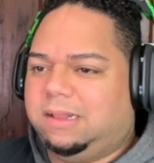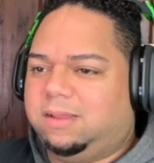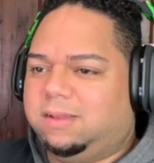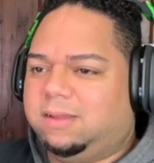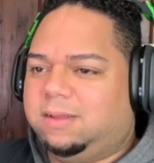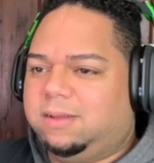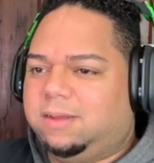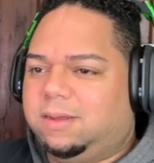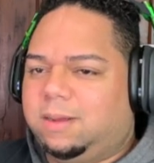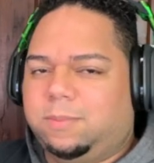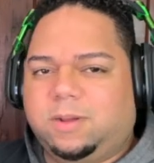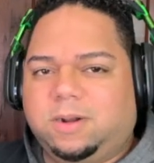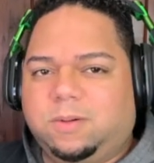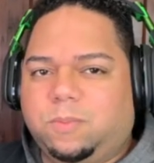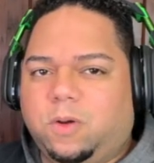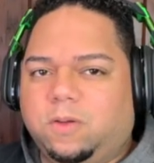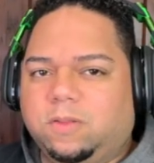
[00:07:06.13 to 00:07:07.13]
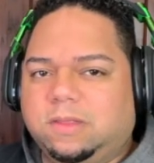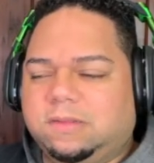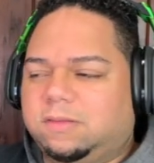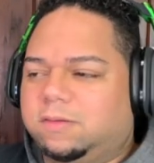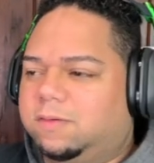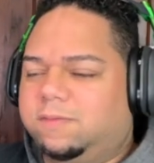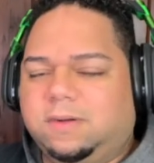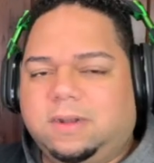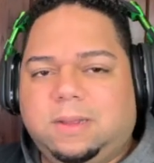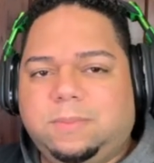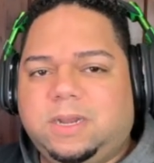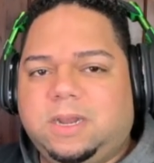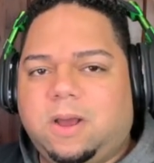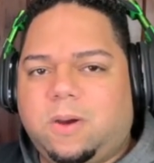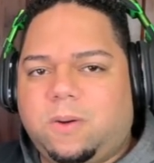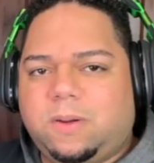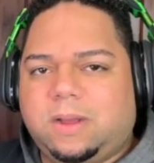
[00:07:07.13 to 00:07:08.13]
I'm gonna mull this over. Let me
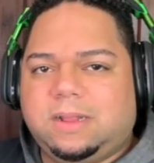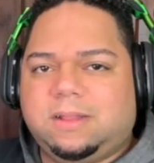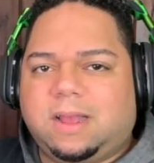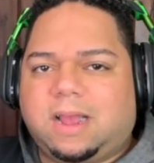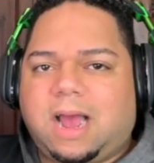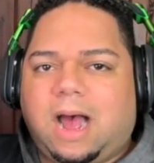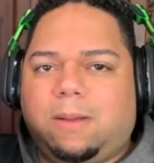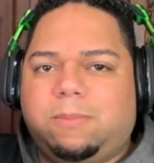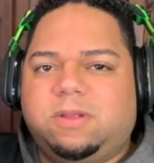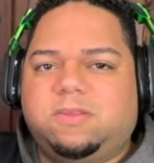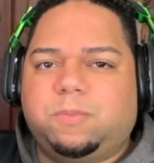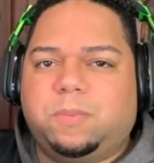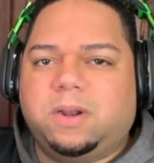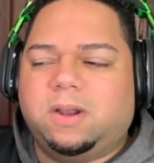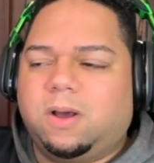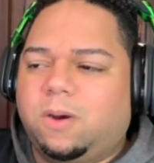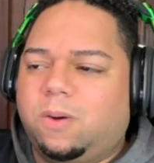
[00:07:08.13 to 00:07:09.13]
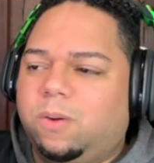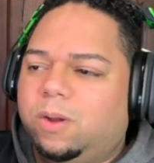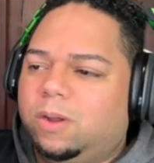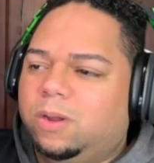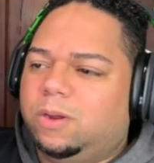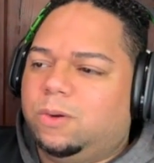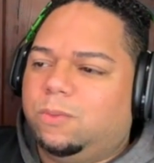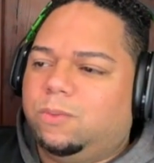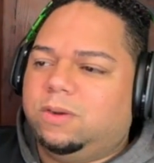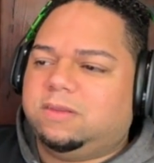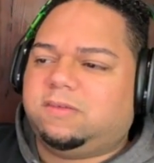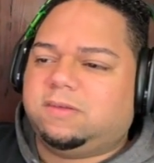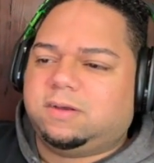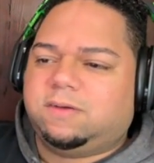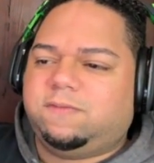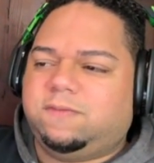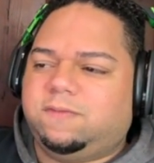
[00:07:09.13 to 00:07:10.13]
know in the comments below which
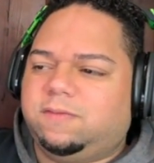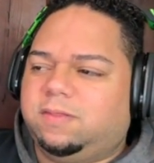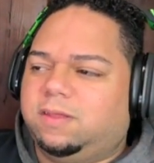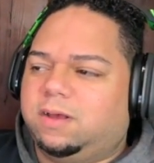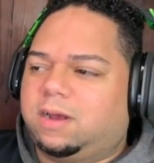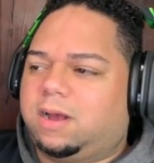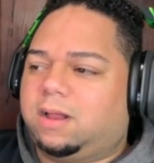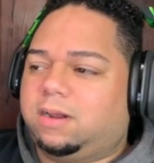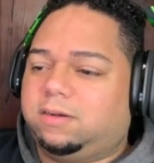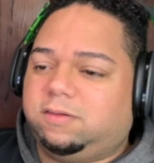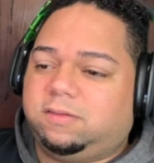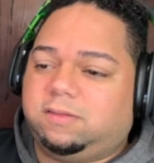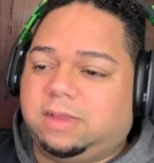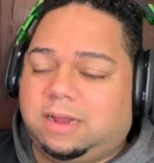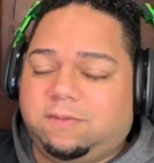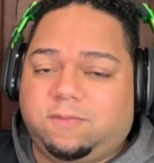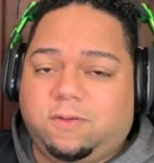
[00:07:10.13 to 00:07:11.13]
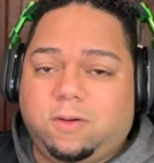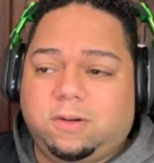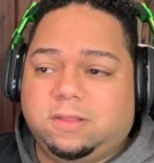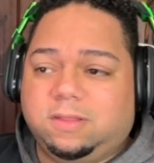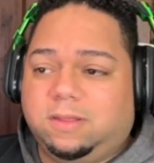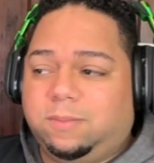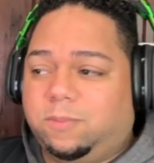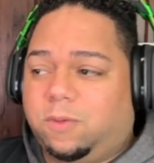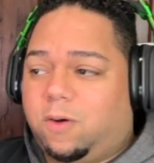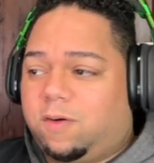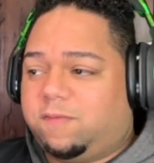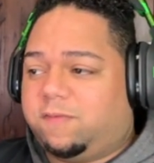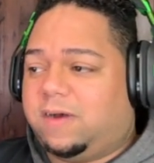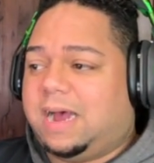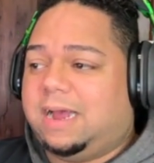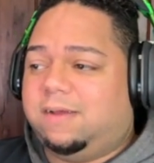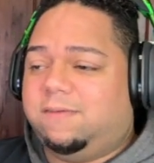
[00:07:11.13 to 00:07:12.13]
of the colors out of all of them, all
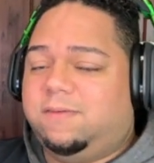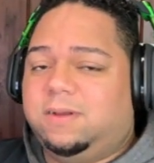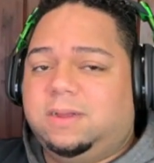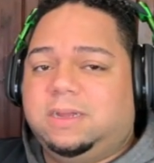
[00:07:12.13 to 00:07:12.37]
5,